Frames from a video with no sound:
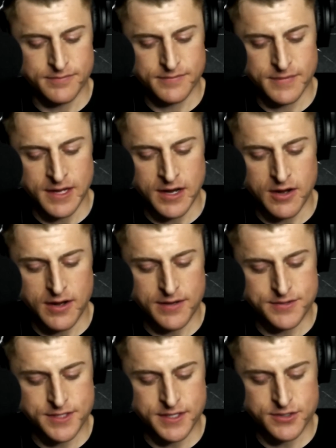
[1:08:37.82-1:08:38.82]
Oh, I
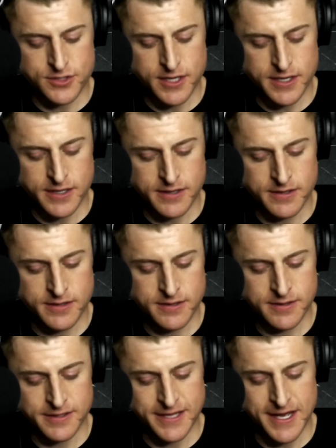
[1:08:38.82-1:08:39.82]
was gonna try to.
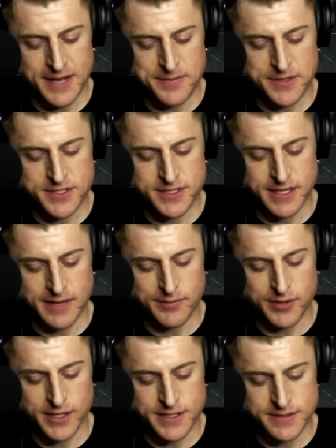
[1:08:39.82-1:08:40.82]
Yeah, I mentioned that
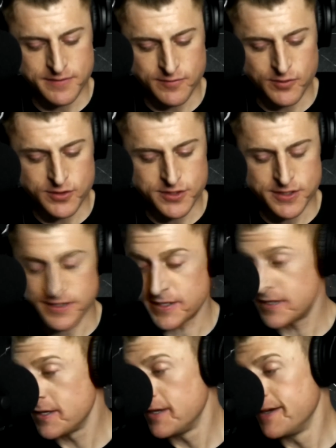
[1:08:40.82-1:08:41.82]
place, unfortunately.
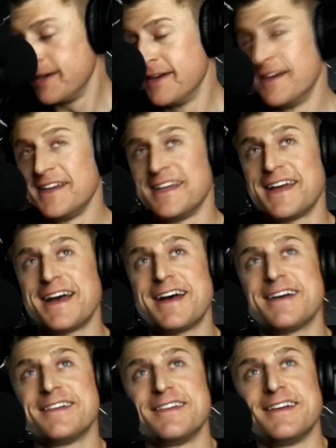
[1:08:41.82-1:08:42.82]

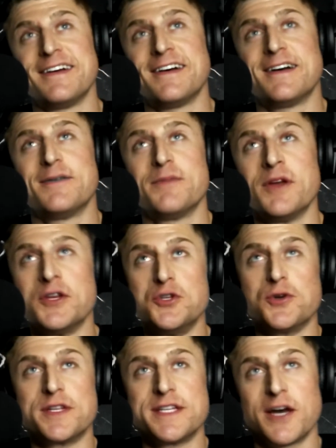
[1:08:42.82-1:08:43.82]
Yeah, you
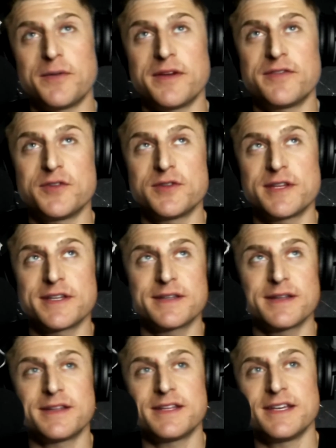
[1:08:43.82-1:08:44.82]
can tell me if you think
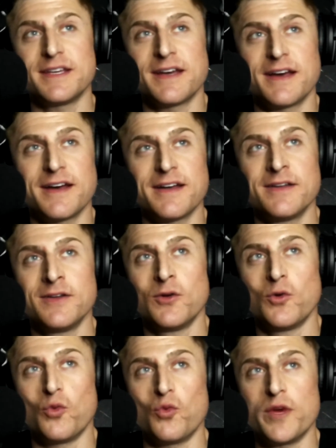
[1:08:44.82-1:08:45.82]
that the
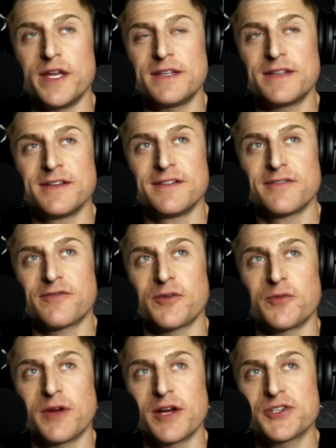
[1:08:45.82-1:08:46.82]
wheat
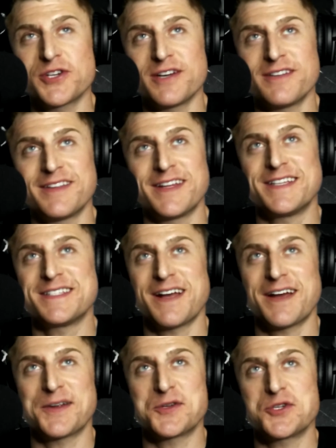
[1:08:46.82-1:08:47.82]
from Russia that he's not
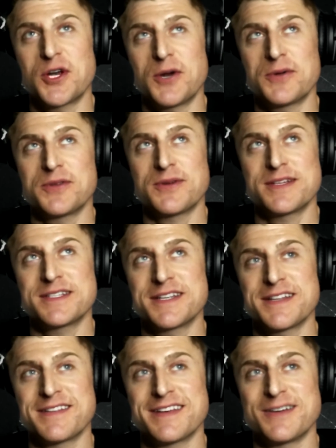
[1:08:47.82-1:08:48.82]
going to share with the rest of
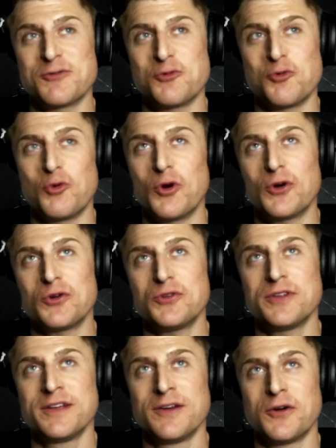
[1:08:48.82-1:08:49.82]
the
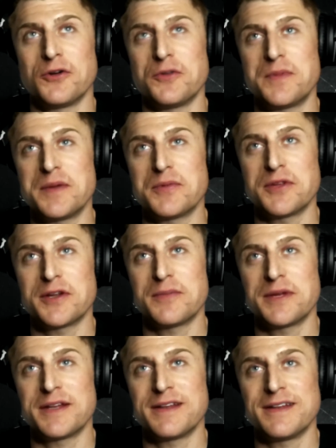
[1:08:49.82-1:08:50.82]
world, or the people that have
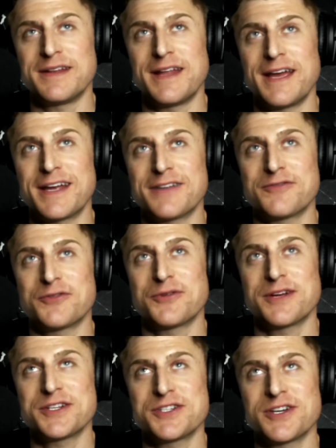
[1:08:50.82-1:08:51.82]
been negative to
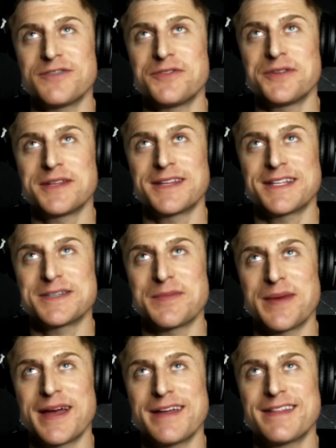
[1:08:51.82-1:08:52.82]
Russia, if you think that's a
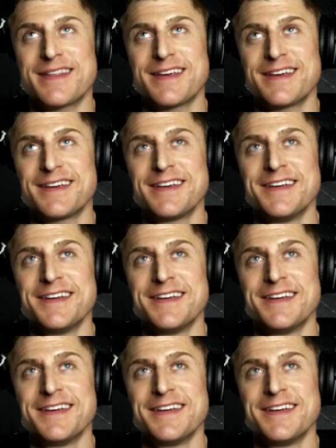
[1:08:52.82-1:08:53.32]
bad thing.